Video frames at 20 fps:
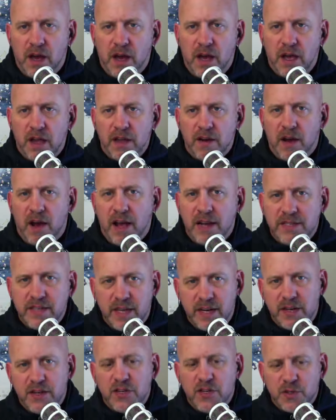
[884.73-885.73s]
I
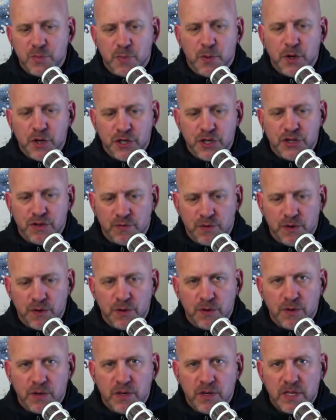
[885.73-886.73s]
tended to just push
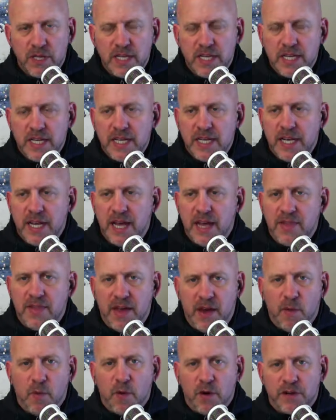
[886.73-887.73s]
through, and
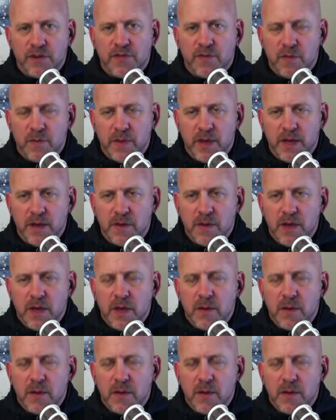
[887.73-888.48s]
that worked for me.